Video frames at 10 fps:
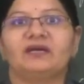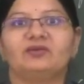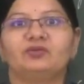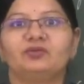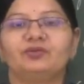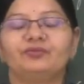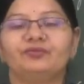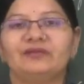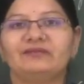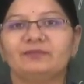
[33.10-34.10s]
You're going to
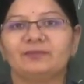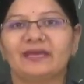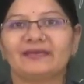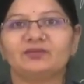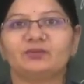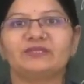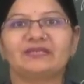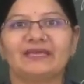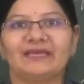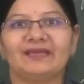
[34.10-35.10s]
fill in the blank with
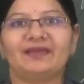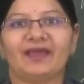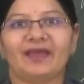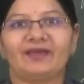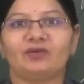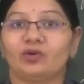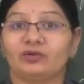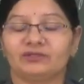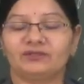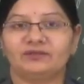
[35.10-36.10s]
a, an
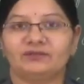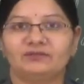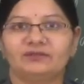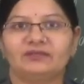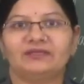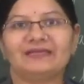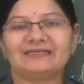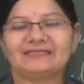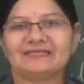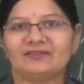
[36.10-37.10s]
or the.
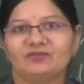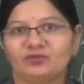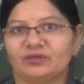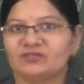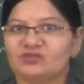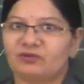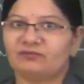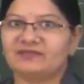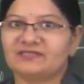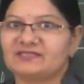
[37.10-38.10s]
Let's see if you can
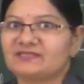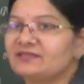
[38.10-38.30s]
solve this.